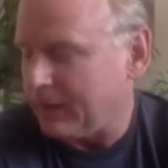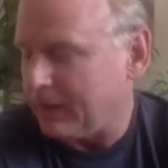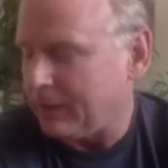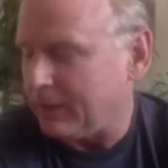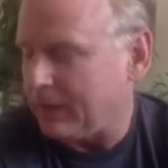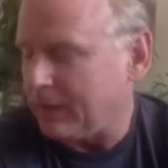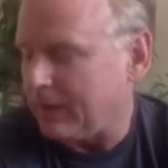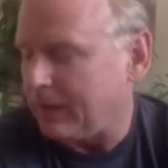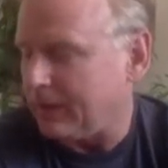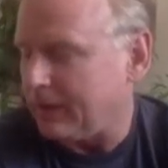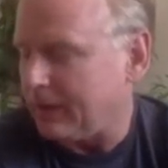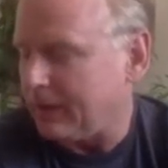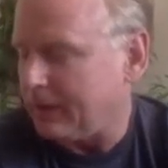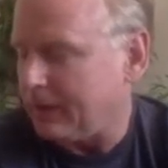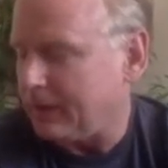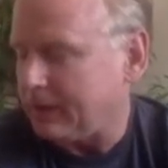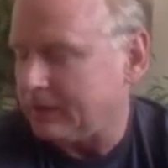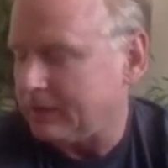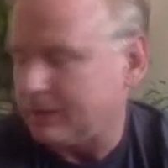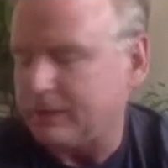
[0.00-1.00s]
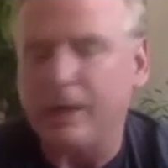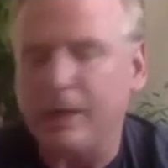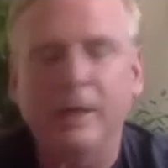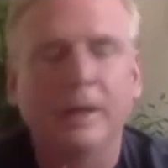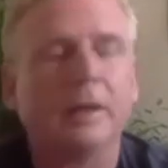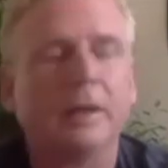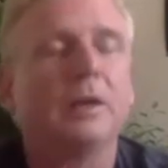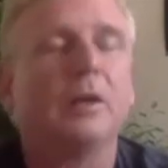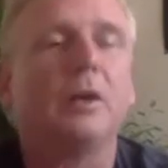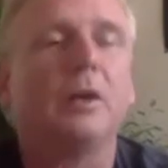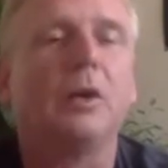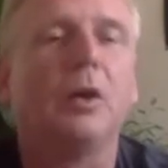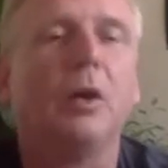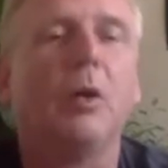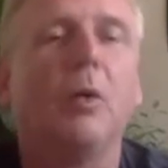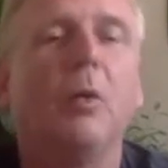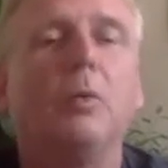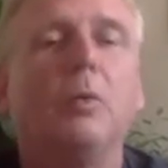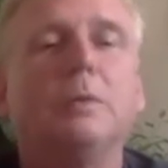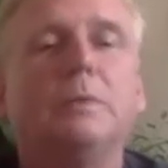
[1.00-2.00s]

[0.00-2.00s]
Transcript: Ready, set, go.